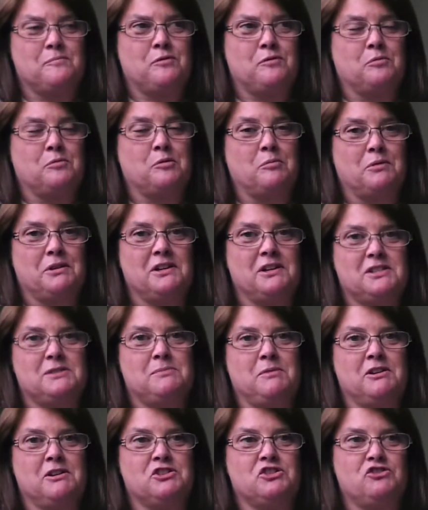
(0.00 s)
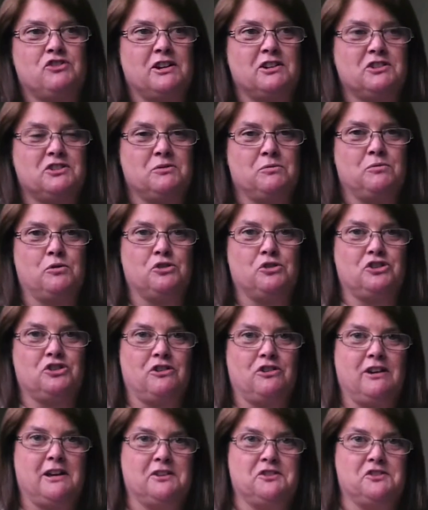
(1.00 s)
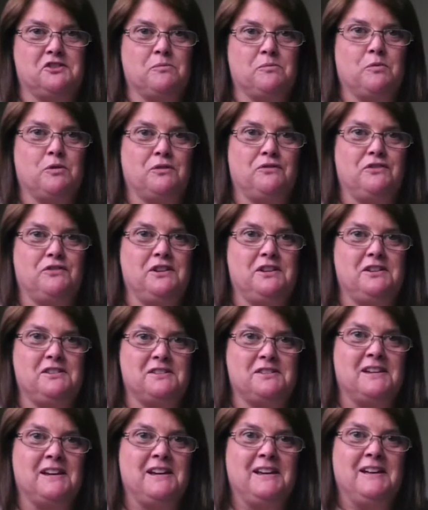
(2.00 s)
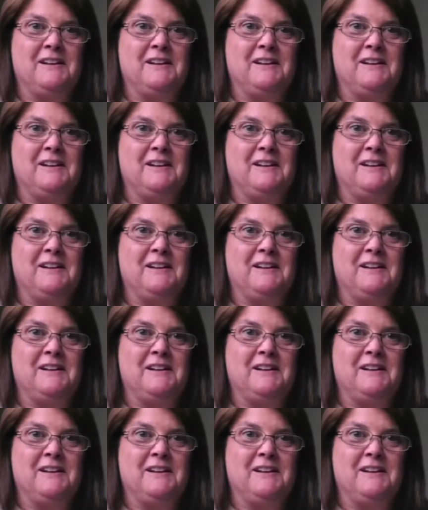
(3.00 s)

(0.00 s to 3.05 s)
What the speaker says: probably experienced trying to wash our hands in one of these